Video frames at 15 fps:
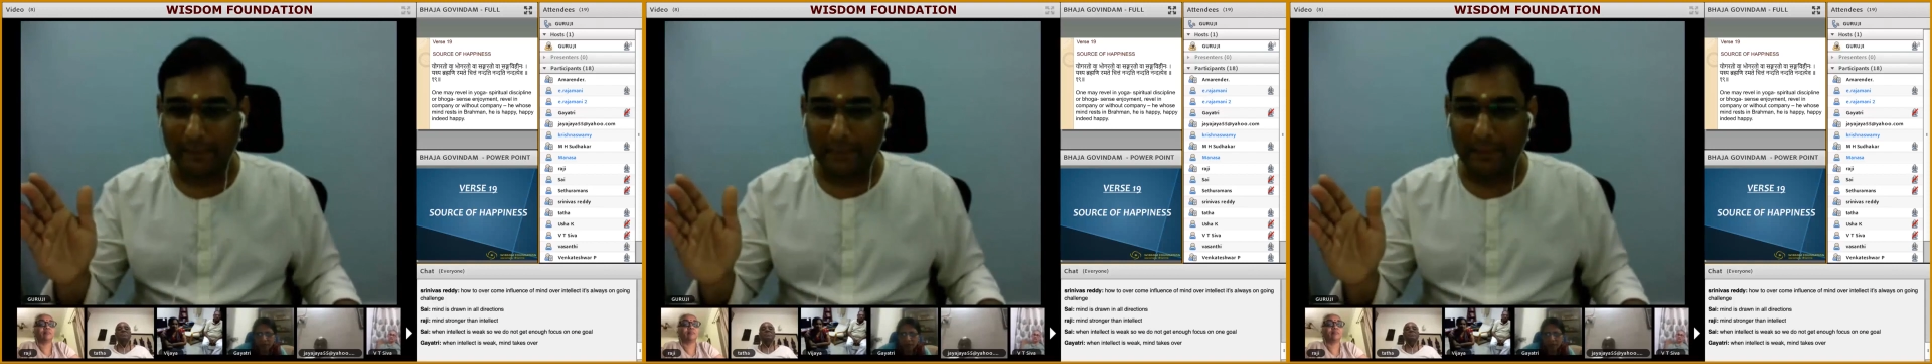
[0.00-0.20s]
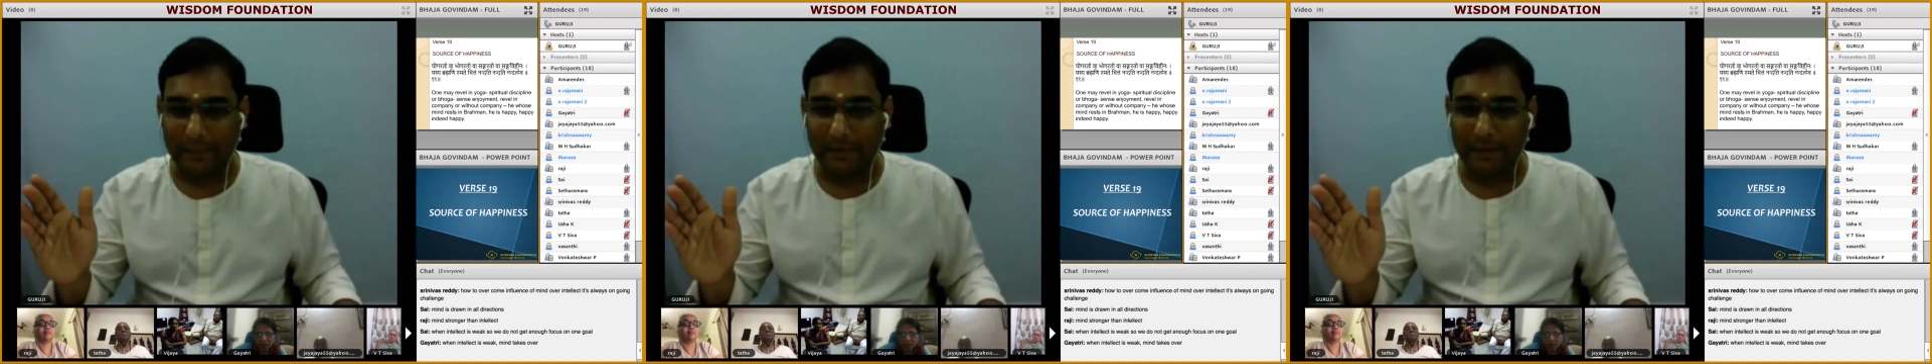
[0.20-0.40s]

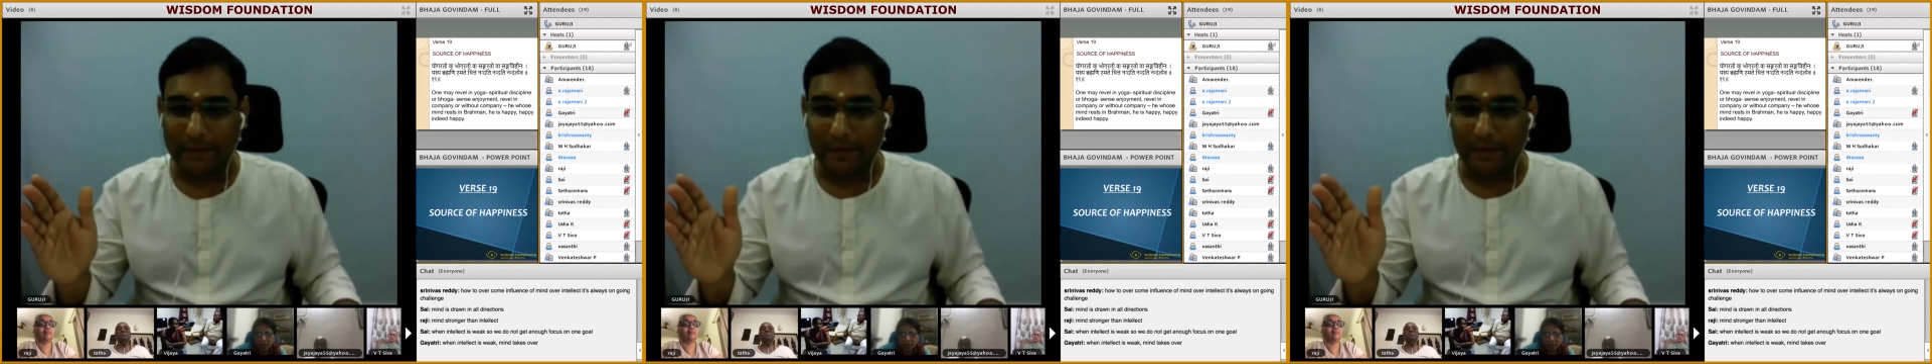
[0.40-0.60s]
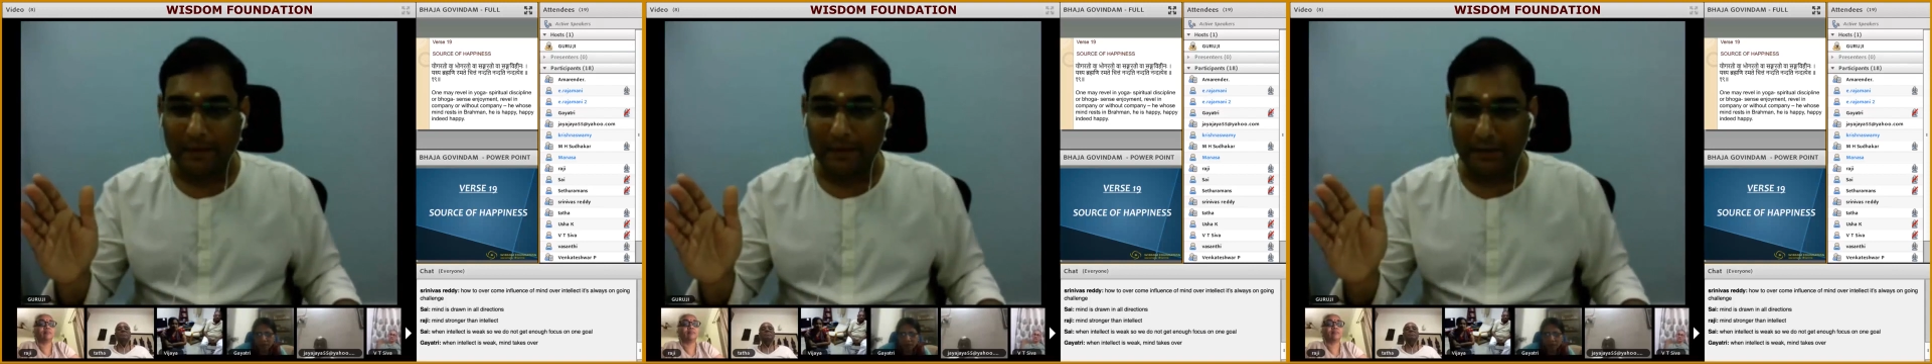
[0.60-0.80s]

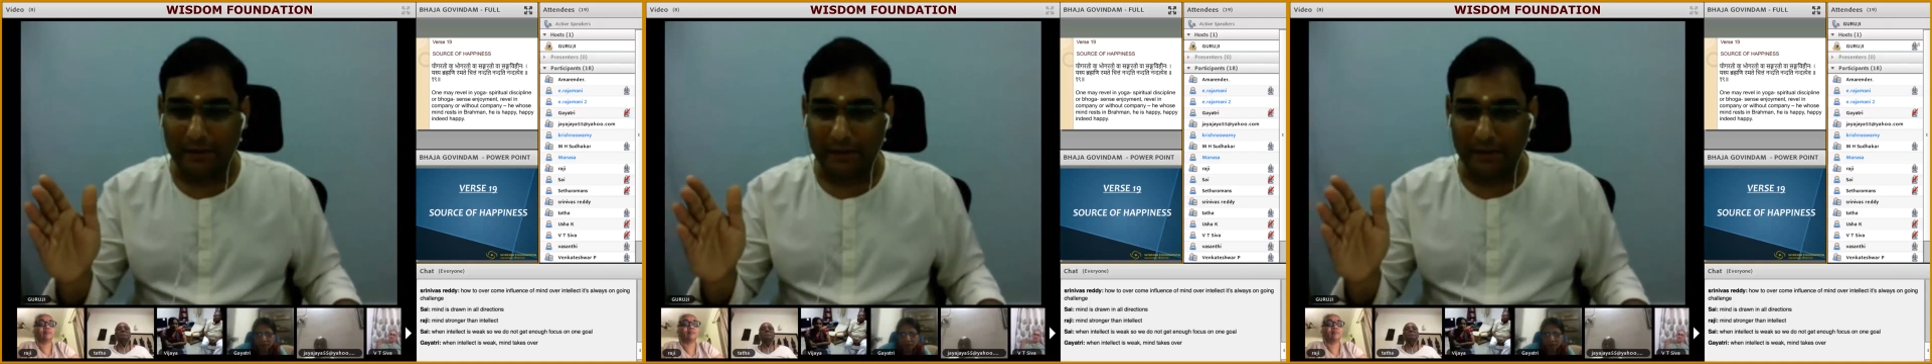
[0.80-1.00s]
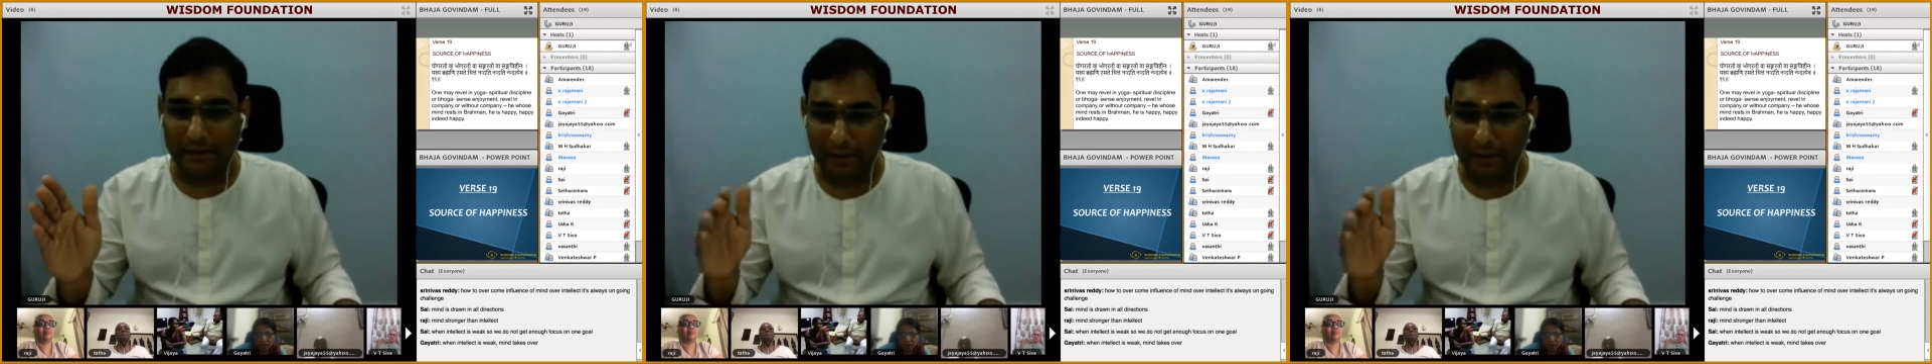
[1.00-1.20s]

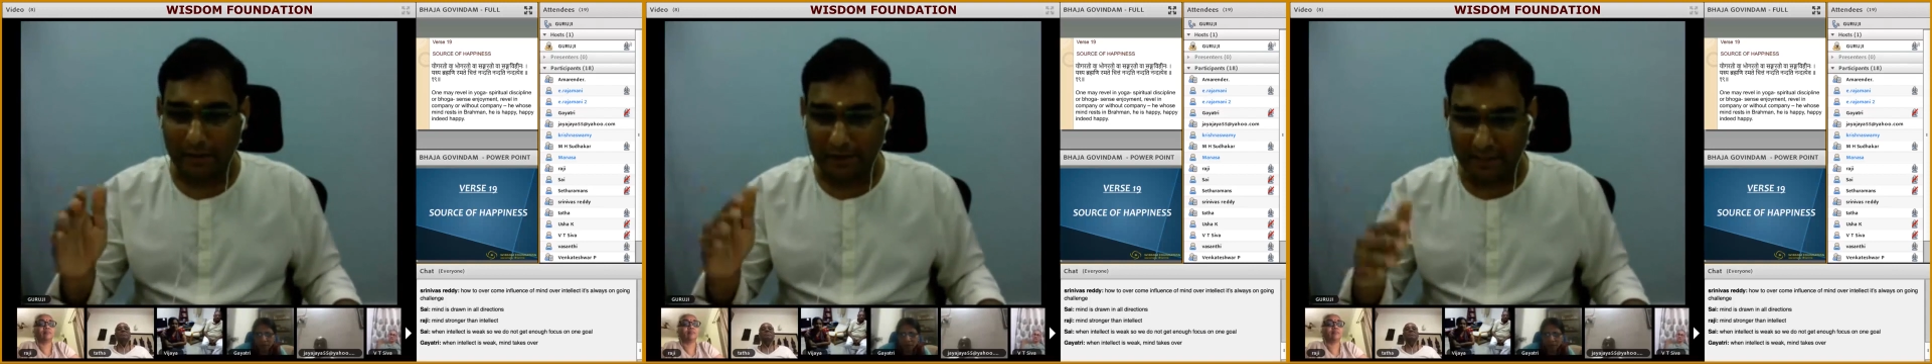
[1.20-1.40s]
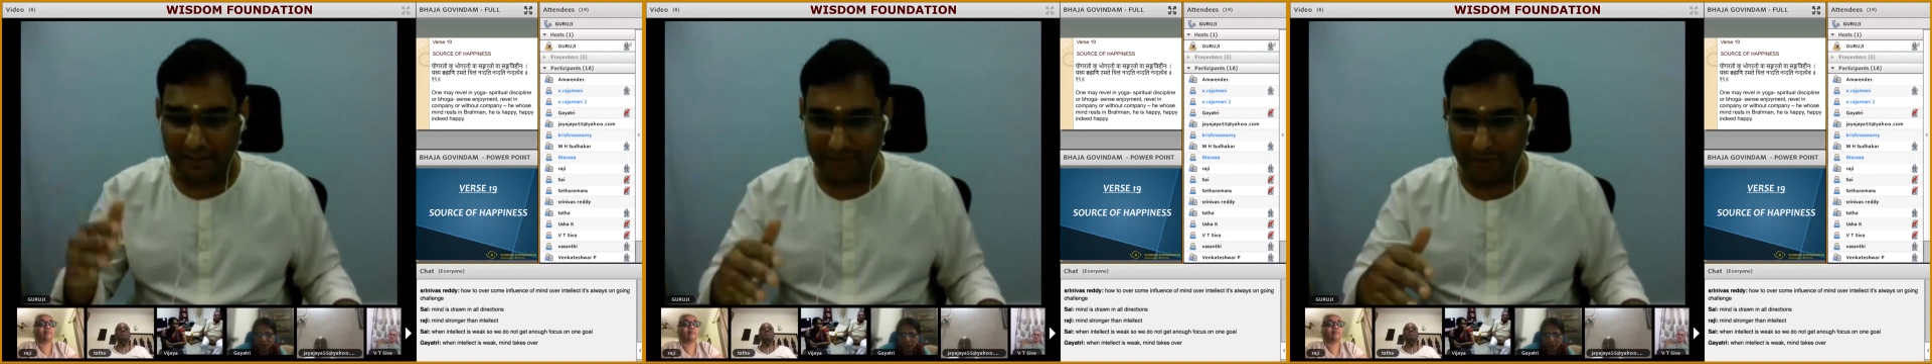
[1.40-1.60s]
Rajim also
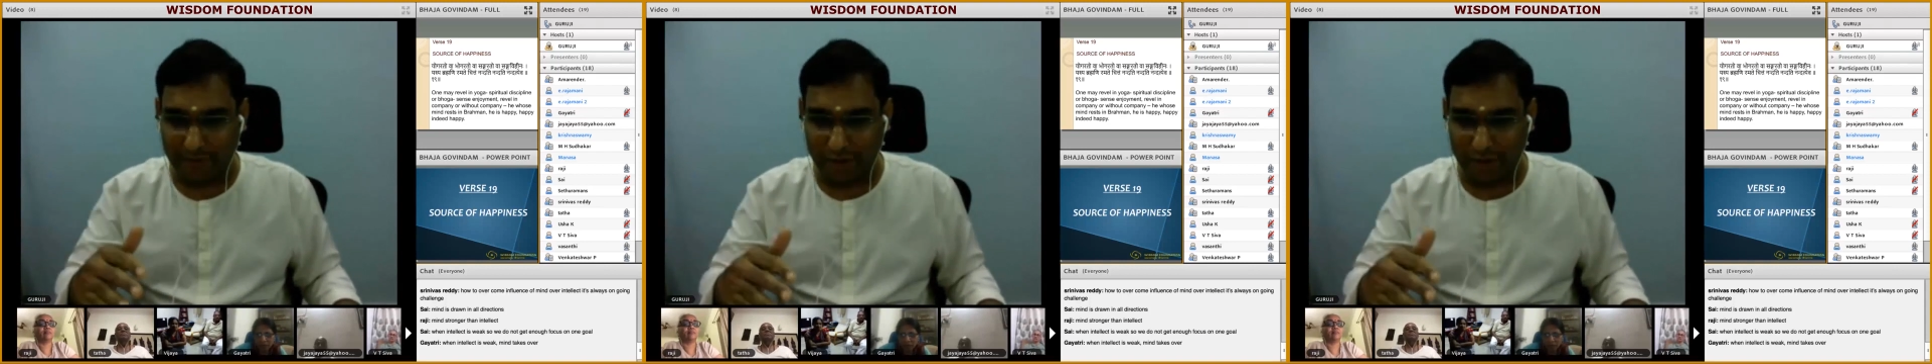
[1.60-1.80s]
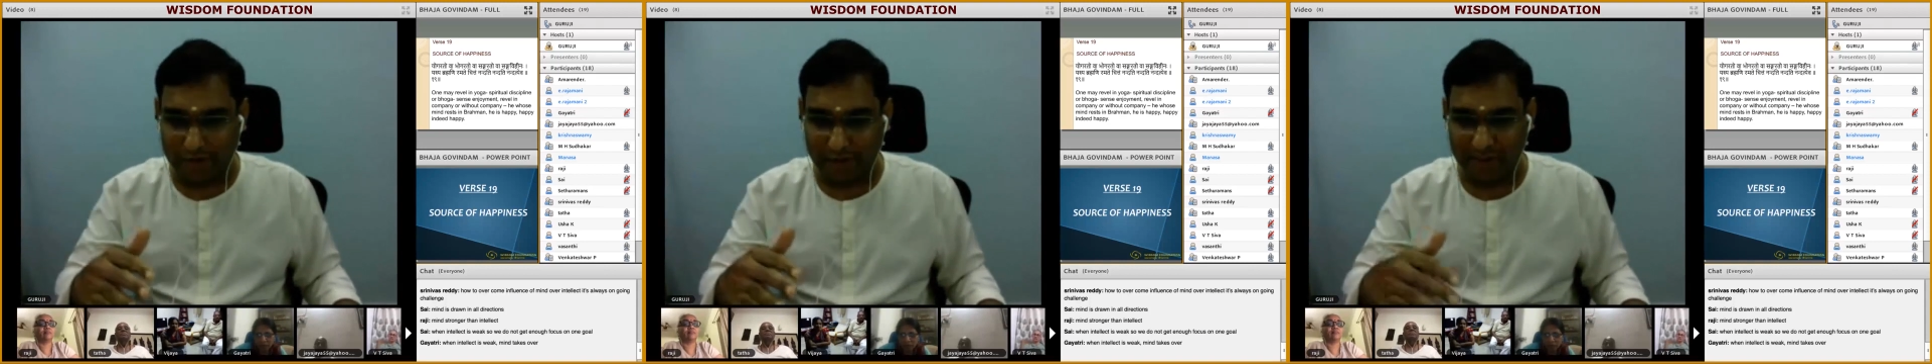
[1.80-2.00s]
saying
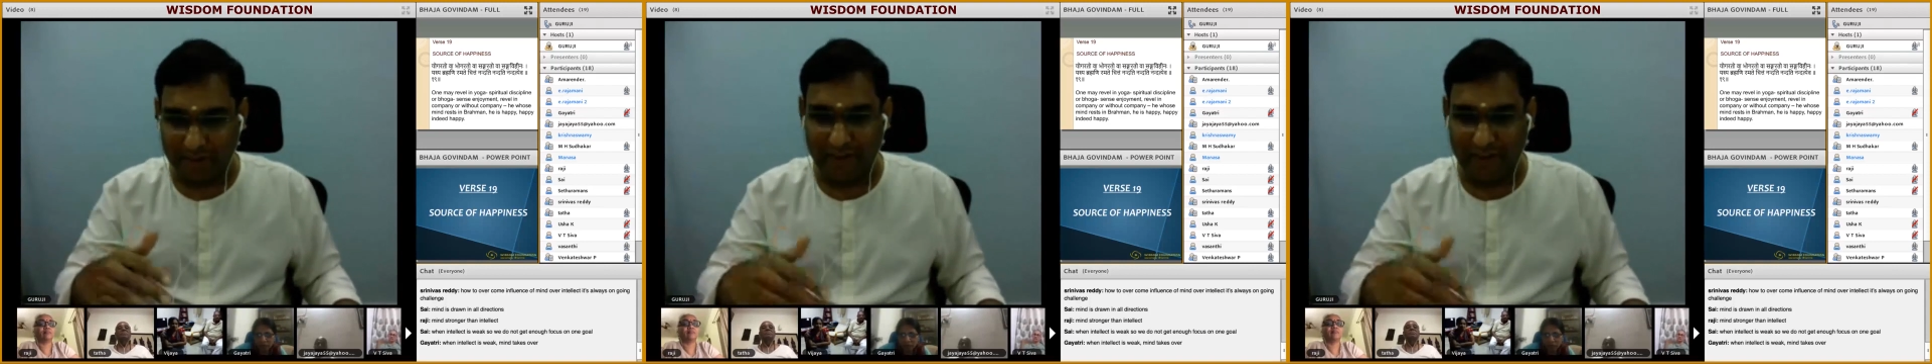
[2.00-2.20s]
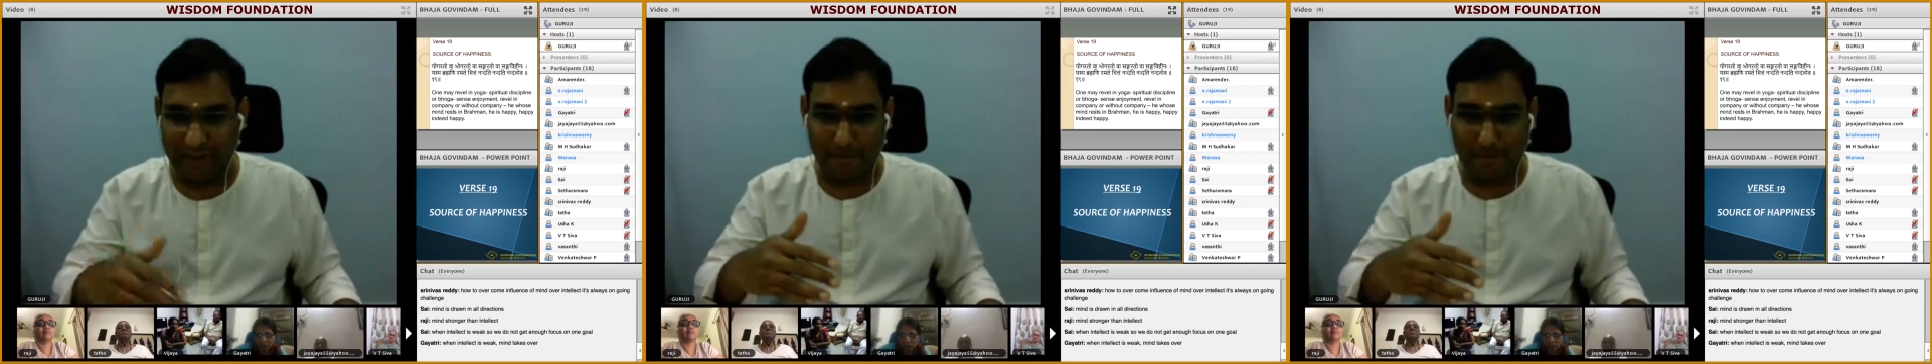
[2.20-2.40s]
mind